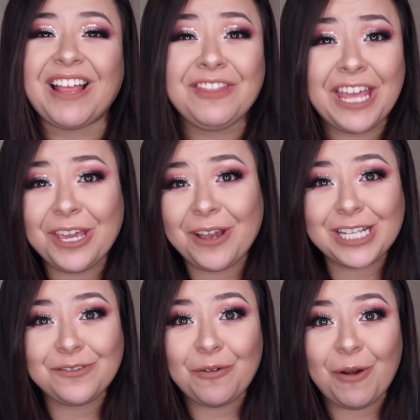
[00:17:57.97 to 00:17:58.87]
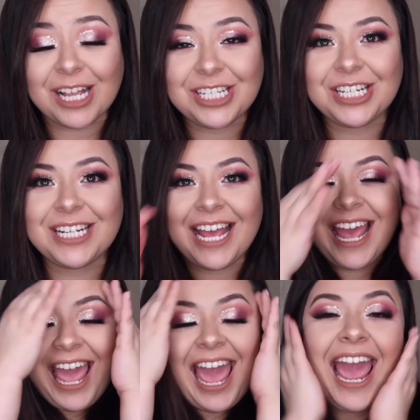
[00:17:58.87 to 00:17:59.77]
thank you guys for watching
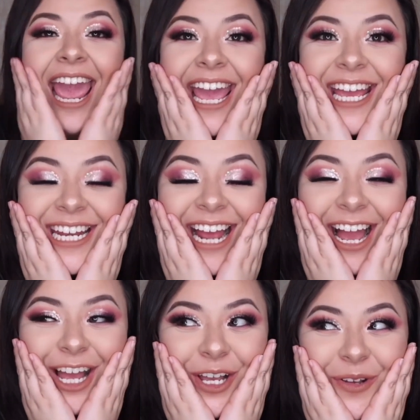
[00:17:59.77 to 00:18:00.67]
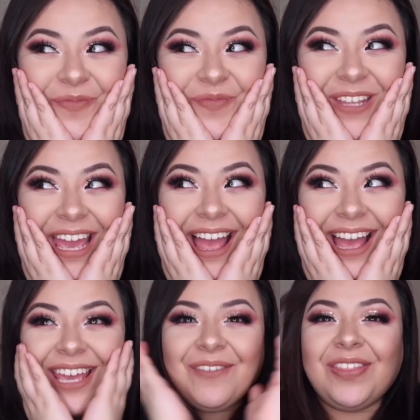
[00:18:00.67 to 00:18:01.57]
and um
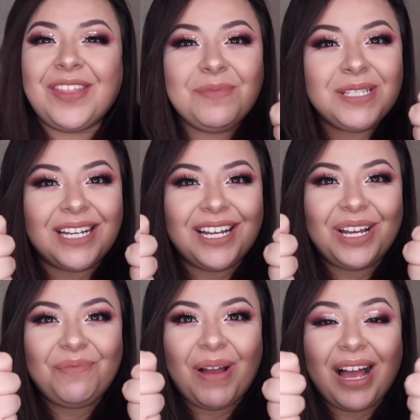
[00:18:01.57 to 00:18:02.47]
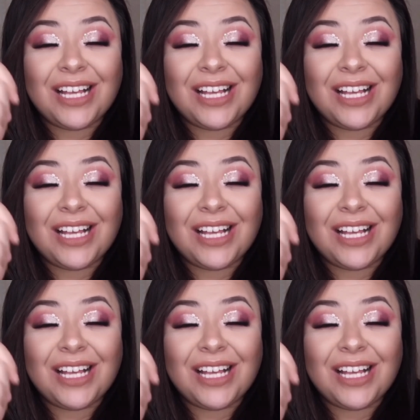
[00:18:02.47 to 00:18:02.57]
yeah give a thumbs up uh,